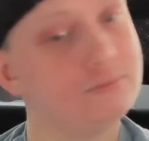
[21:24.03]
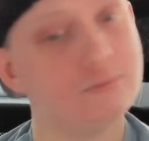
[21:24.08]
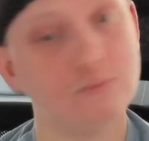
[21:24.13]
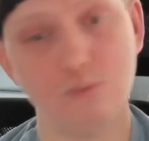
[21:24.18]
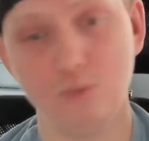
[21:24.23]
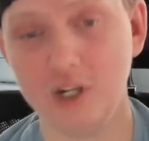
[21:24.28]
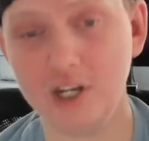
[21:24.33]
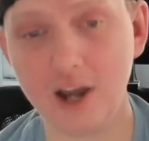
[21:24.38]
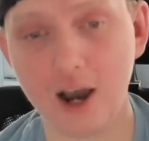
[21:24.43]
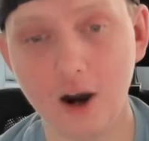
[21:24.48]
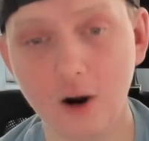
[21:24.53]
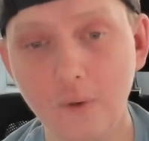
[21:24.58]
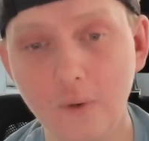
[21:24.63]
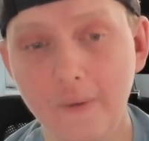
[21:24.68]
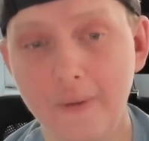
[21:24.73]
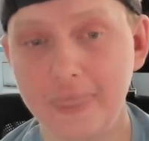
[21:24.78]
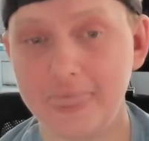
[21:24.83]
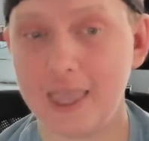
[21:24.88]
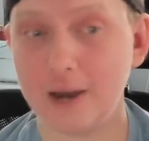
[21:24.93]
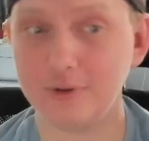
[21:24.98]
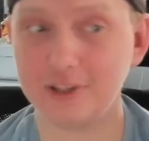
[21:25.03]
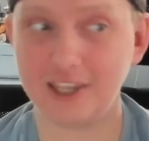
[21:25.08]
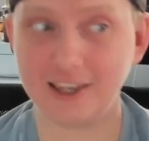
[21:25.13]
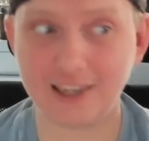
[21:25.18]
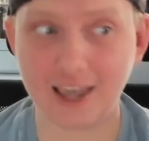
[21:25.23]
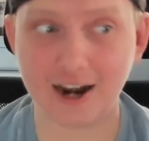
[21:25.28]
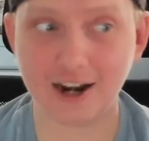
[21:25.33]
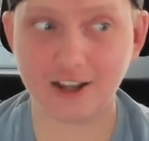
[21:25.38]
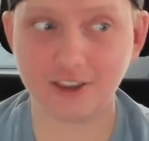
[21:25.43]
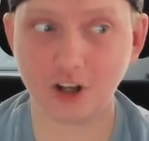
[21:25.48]
We know that when they
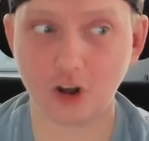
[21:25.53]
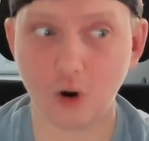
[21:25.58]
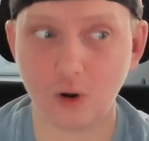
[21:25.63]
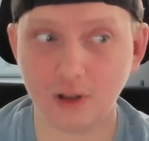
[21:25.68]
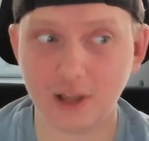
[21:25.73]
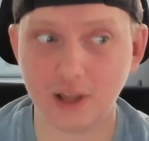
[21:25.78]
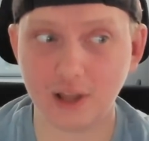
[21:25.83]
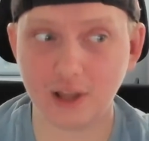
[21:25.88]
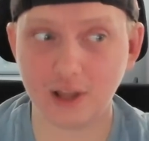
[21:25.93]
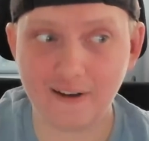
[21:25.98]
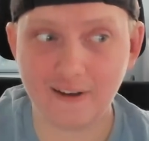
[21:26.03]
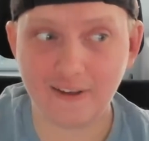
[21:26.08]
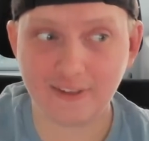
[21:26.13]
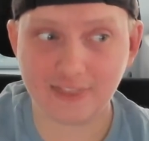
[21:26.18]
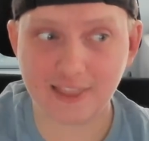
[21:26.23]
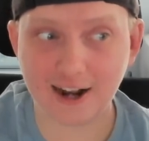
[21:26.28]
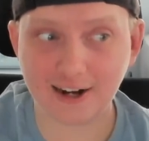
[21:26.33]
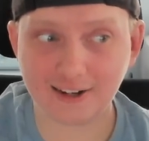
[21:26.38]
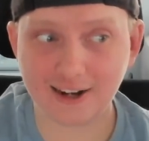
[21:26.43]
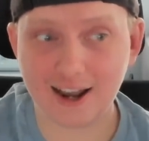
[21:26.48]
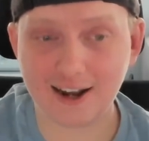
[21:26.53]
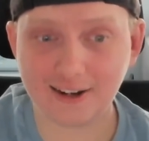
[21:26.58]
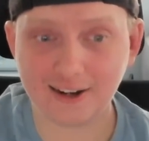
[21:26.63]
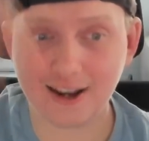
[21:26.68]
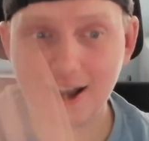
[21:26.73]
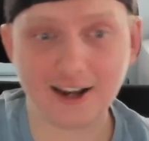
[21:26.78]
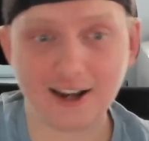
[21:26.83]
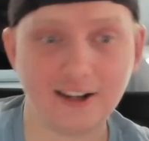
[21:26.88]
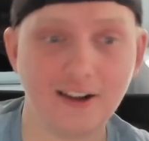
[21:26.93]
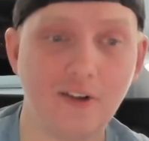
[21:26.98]
get on the goal line, knock, knock,
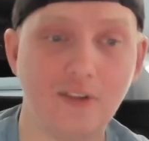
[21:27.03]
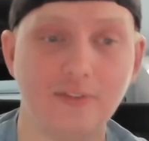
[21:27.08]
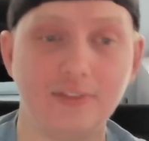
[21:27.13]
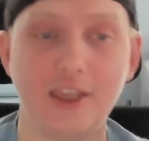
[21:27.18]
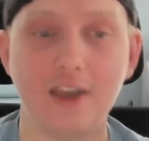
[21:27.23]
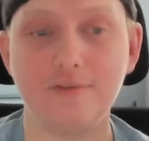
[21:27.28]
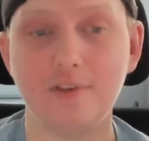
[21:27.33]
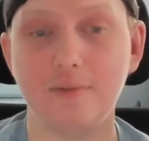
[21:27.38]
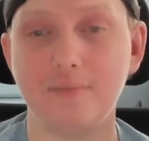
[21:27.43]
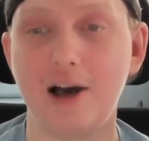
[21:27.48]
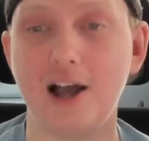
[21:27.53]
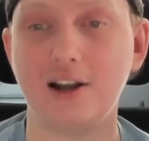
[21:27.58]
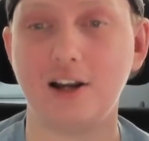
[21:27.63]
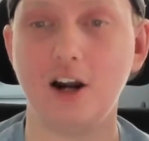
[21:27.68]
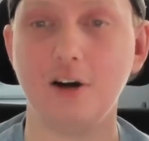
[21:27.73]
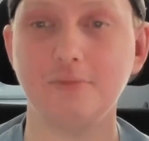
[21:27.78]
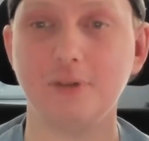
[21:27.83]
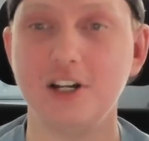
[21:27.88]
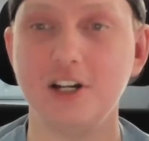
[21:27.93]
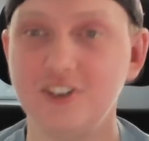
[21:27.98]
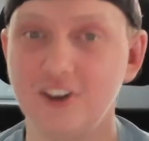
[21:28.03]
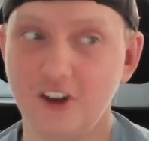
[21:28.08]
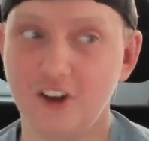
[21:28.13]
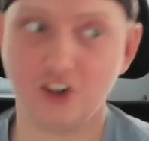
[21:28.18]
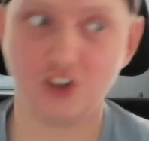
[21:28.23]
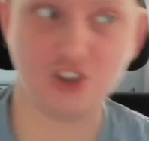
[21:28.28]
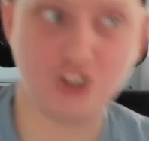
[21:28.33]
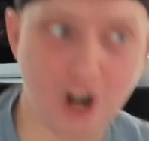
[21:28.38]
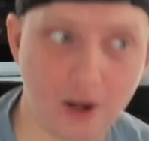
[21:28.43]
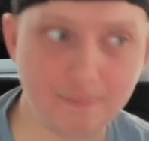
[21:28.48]
knock, David Montgomery's
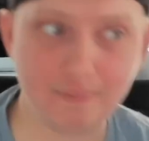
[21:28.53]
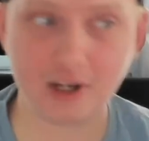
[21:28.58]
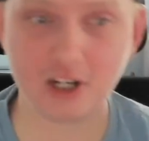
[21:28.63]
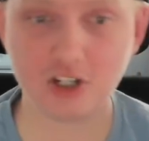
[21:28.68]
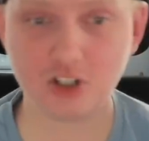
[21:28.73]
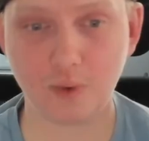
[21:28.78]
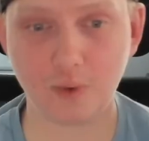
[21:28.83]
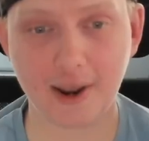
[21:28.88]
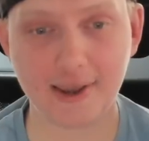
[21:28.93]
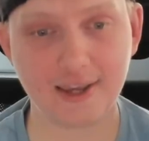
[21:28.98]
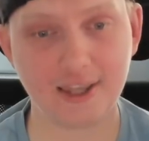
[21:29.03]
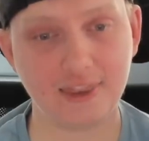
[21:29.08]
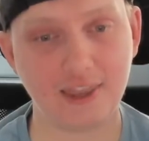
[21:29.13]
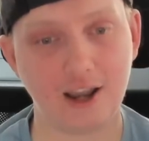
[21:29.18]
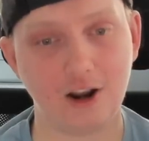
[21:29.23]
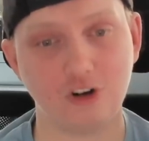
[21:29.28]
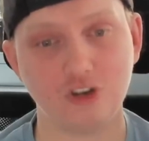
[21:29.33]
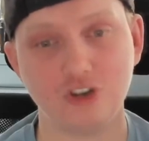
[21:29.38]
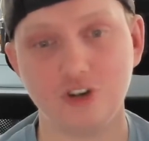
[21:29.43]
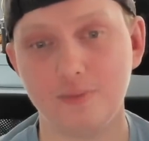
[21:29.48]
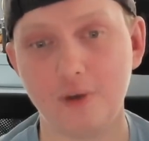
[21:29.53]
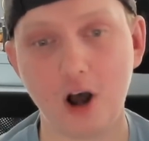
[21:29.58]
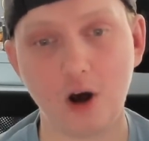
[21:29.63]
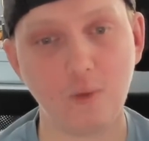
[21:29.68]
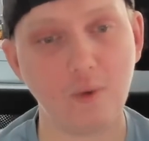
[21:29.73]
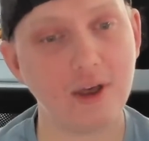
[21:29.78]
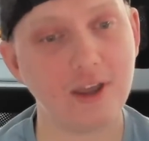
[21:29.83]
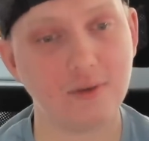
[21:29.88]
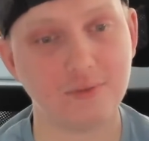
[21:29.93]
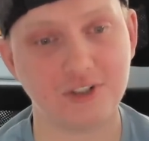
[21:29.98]
jumping his way in there, Jamal
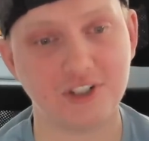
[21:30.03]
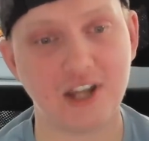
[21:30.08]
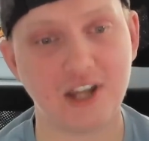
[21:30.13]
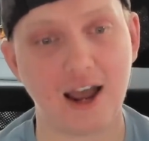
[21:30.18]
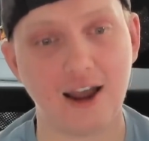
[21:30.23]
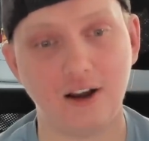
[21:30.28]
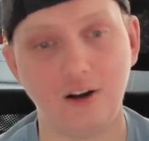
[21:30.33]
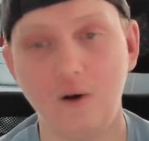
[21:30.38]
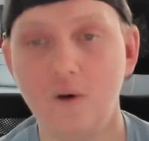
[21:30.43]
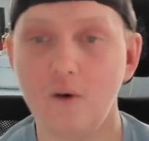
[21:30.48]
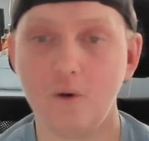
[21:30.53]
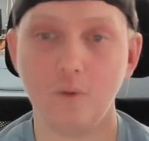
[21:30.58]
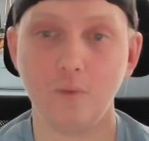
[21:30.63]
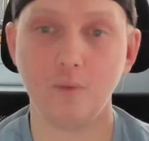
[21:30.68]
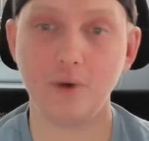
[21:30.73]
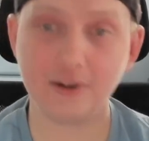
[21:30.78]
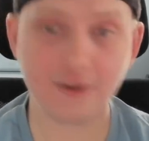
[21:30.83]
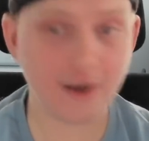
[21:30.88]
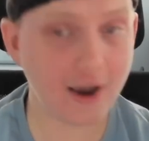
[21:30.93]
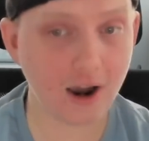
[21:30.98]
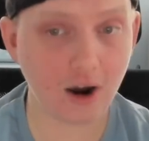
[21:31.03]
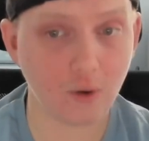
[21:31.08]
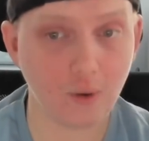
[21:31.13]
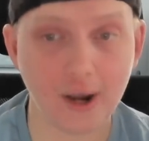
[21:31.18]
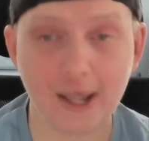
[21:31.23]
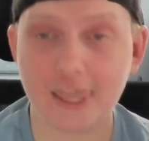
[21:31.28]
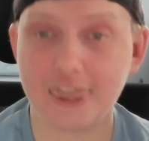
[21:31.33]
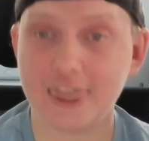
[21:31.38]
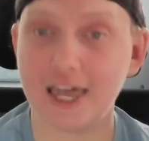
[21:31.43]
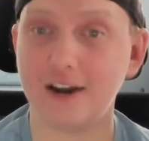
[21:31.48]
Williams style. We know
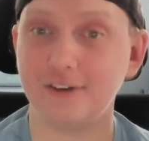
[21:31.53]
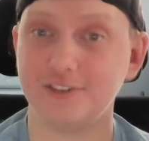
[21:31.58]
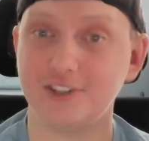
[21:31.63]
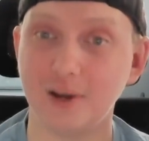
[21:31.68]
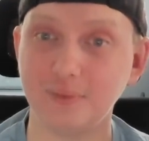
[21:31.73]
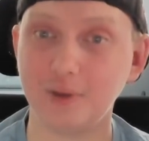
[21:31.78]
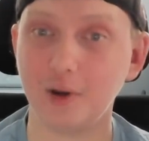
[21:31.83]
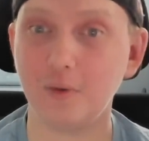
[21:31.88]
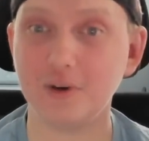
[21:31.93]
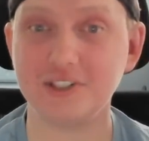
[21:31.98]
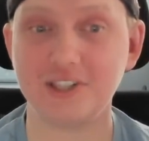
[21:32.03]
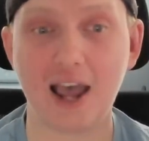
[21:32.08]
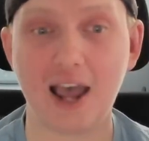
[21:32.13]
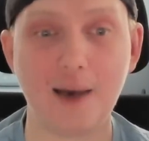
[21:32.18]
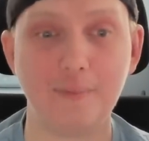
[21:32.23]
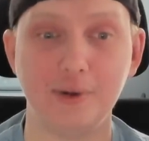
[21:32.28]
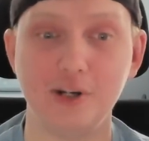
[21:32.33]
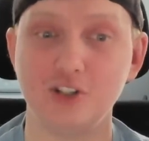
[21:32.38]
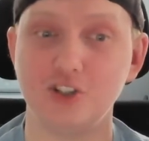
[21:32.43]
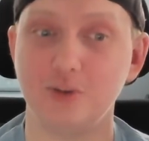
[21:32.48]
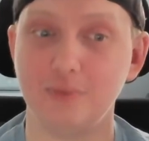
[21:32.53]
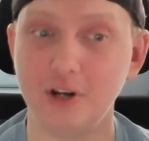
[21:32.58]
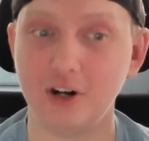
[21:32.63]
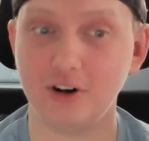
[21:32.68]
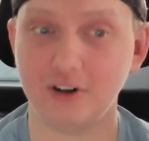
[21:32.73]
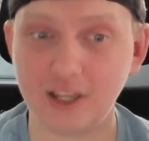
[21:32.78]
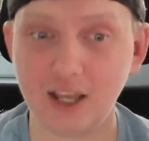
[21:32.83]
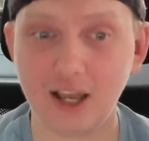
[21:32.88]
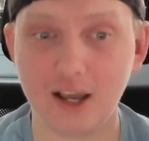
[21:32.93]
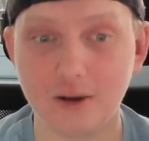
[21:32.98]
that if something was to happen to
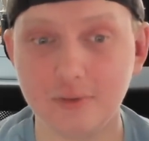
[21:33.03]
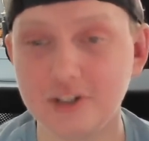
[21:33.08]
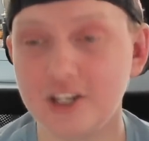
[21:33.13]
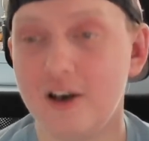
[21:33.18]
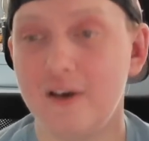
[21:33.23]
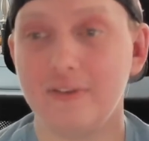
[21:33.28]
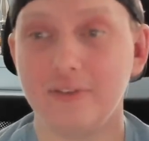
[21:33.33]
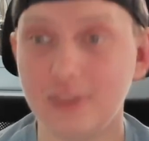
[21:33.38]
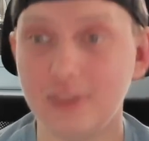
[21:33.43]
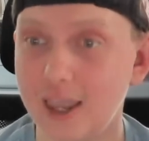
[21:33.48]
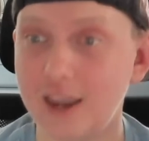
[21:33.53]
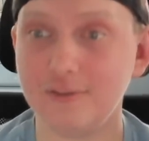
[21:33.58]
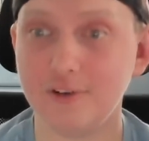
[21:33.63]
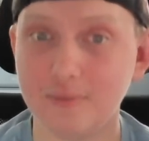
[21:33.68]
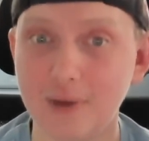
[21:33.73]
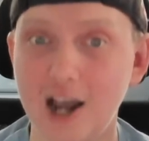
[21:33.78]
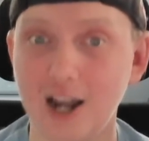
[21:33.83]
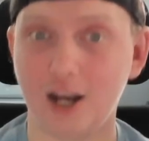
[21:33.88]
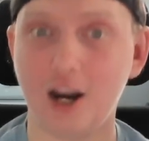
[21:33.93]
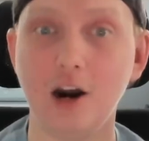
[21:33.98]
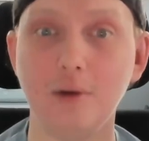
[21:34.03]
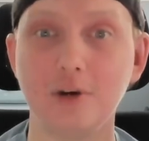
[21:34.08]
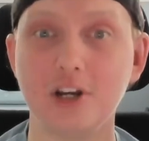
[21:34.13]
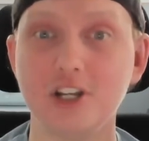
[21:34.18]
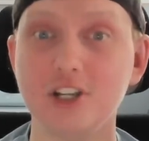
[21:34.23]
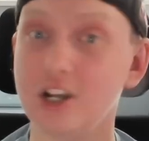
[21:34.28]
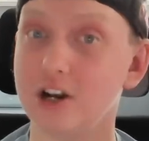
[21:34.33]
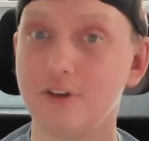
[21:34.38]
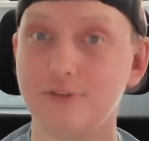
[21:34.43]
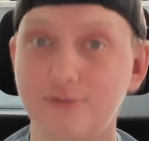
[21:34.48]
Jahmyr Gibbs, David
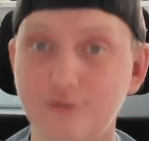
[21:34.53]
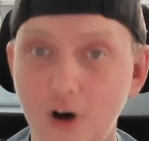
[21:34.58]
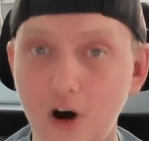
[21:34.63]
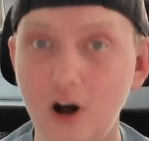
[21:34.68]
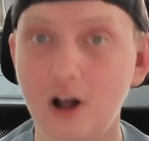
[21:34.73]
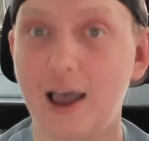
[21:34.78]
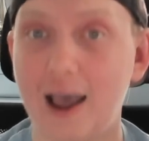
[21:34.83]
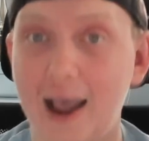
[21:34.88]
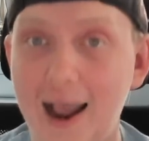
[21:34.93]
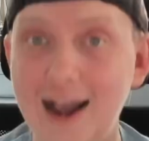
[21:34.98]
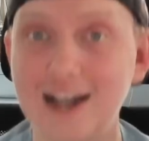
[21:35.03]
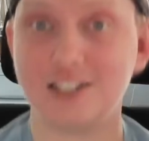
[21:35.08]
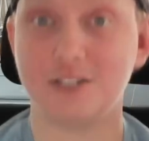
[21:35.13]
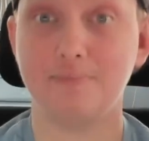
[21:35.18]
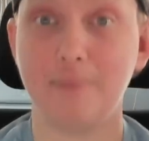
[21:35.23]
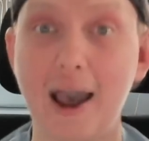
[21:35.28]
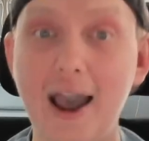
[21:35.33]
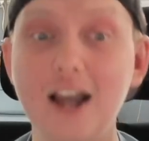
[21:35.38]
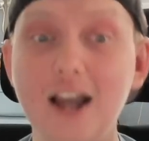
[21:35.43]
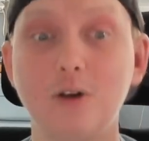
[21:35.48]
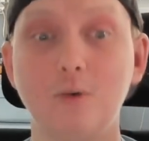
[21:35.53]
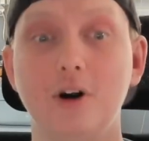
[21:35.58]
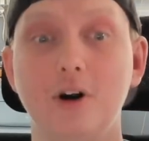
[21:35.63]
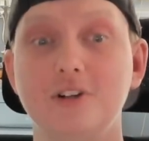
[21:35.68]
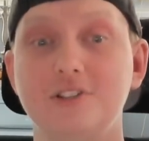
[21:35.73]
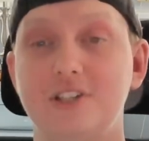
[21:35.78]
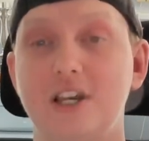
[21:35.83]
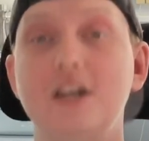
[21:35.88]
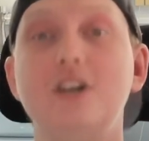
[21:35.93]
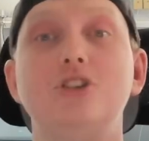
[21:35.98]
Montgomery's going to fall ass
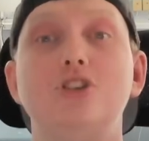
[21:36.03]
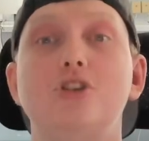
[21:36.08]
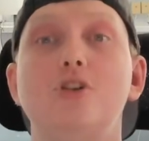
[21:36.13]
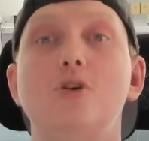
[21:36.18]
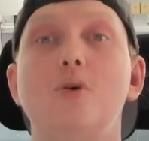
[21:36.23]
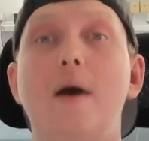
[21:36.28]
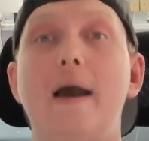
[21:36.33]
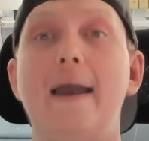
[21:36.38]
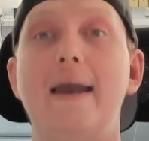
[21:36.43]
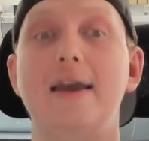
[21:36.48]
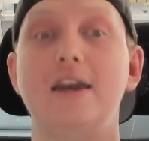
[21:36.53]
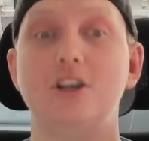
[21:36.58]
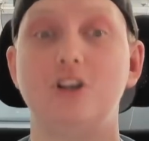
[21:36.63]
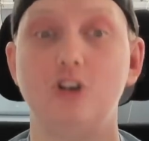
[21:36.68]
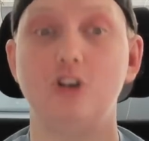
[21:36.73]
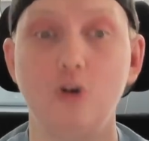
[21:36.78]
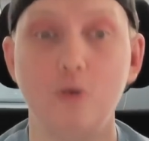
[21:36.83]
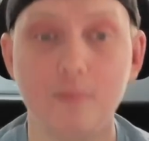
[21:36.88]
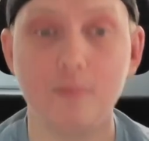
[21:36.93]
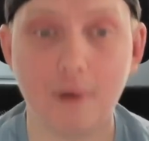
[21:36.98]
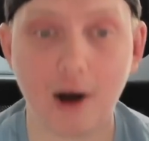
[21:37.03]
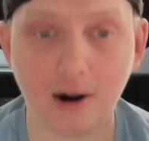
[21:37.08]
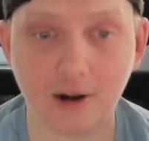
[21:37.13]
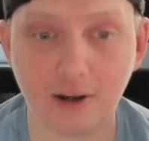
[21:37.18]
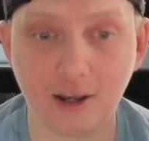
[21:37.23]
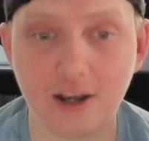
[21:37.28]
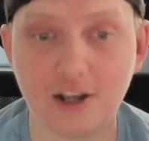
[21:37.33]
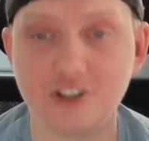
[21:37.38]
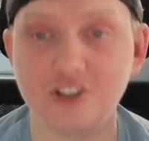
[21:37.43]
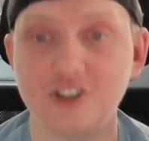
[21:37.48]
backwards into a
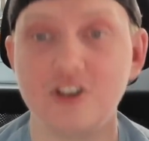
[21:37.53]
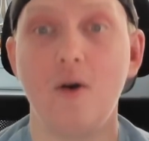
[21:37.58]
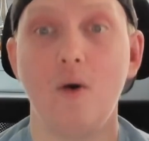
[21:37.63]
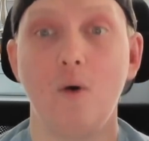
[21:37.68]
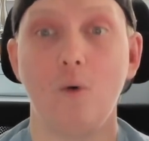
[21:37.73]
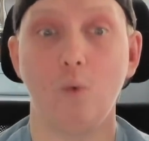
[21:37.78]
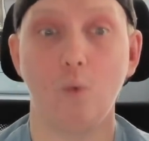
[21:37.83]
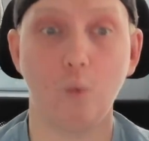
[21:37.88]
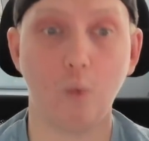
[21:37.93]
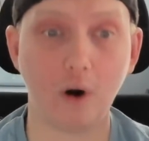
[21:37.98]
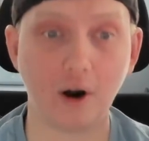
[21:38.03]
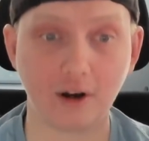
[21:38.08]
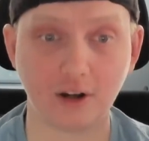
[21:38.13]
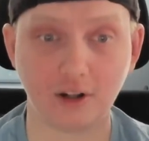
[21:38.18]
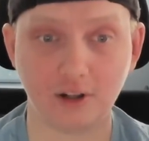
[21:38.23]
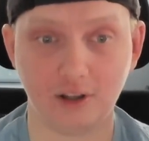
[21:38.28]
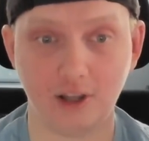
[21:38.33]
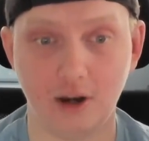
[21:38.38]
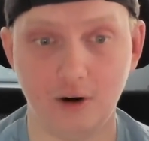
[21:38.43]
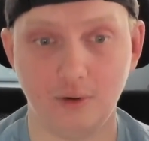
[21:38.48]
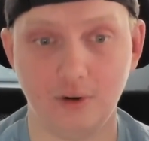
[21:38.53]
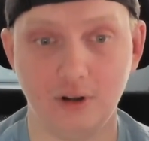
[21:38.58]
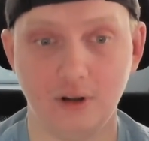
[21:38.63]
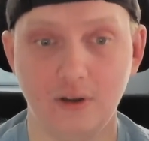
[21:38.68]
humongous workload.